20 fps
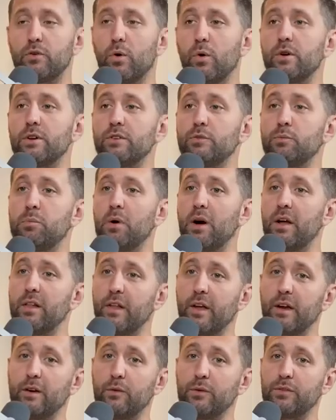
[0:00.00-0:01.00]
of course, but
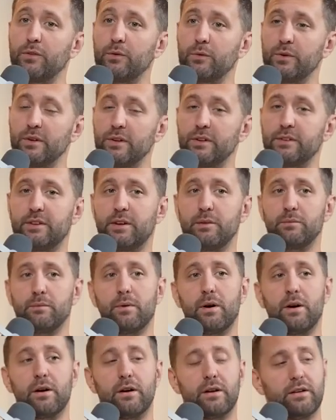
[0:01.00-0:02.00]
like with the real estate
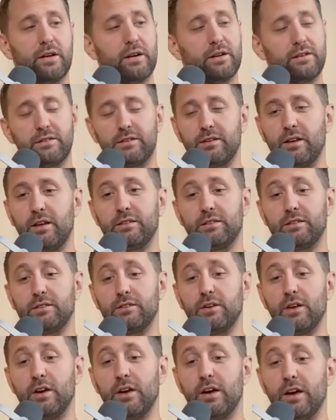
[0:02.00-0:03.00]

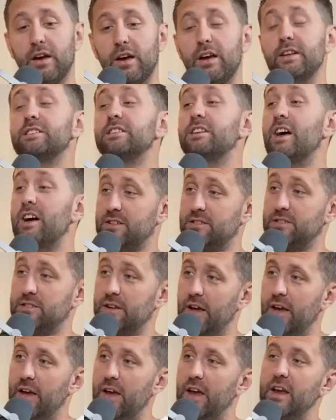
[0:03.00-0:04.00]
it's nuts.
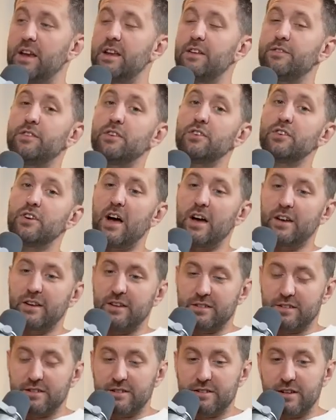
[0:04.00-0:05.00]
Yeah. And if you're not
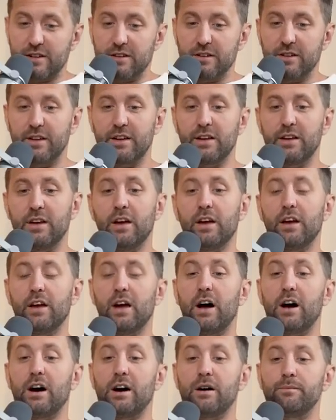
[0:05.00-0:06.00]
necessarily
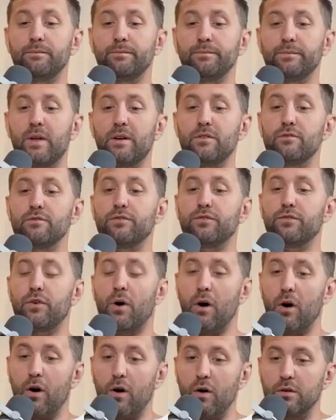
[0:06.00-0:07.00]

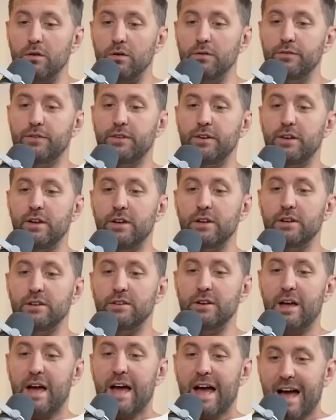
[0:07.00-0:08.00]
involved
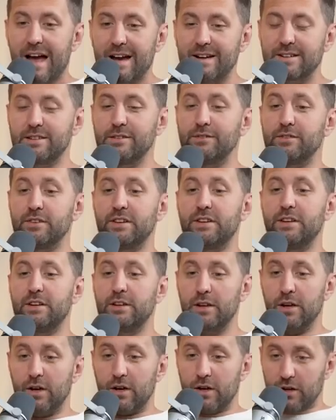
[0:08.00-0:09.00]
in
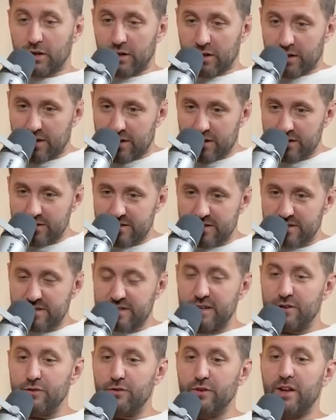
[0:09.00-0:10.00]
actively
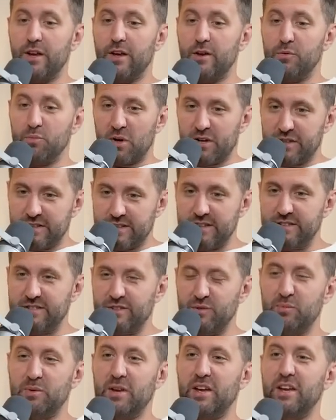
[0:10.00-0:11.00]
considering and
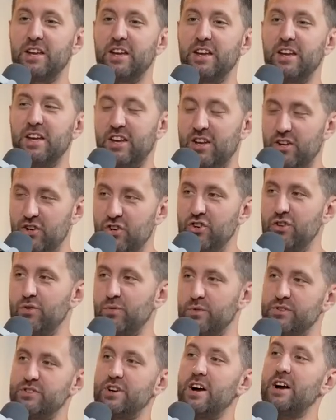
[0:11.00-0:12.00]
participating in your
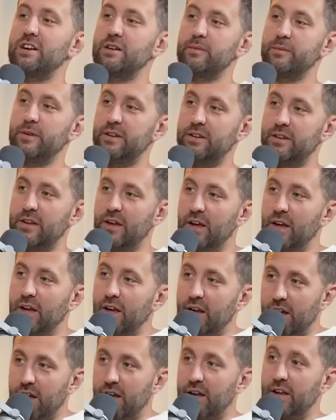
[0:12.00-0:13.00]
retirement,
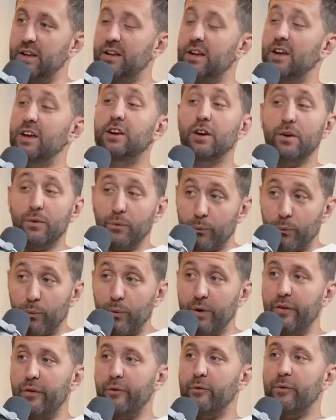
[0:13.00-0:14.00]
it can
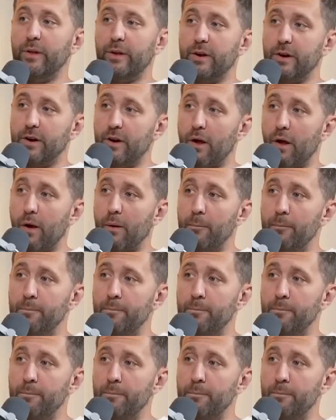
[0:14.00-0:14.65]
really, really hurt you.